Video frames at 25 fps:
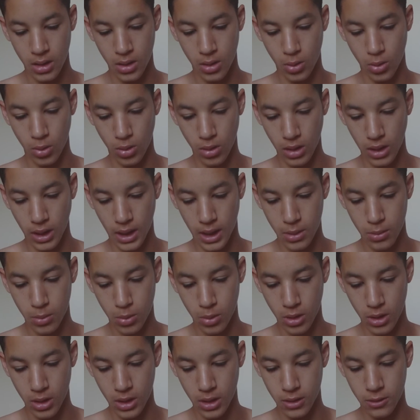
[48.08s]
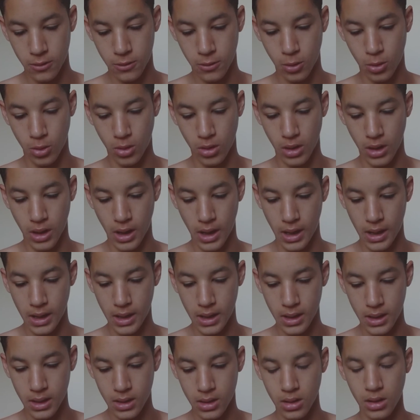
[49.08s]
or library for
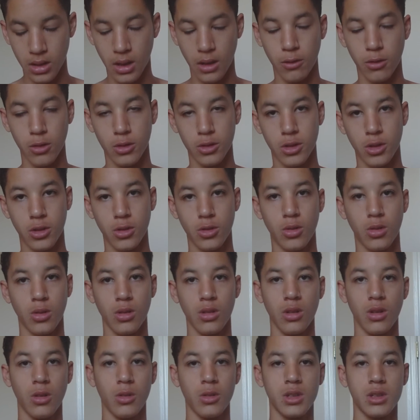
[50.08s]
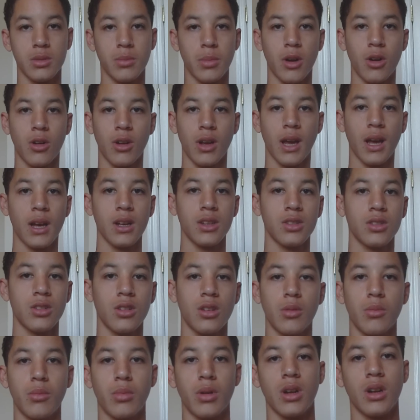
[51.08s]
a level 2 or lower
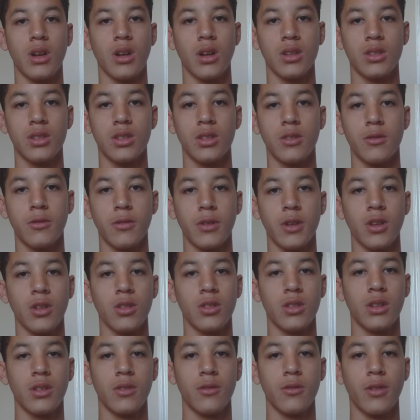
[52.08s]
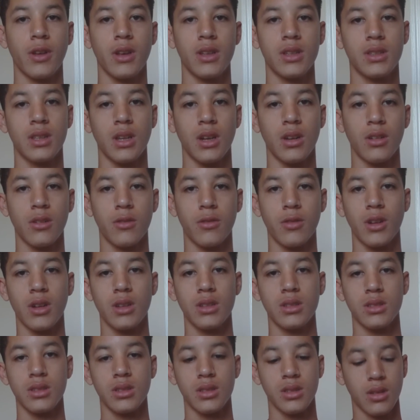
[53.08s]
spellcaster and put it onto the field and face down
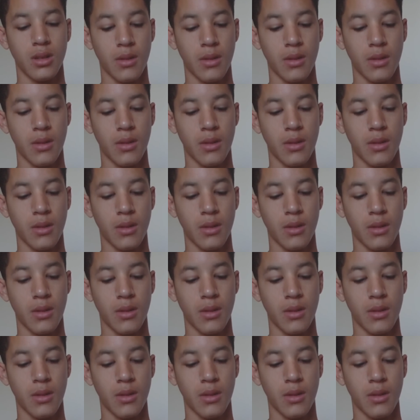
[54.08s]
defense.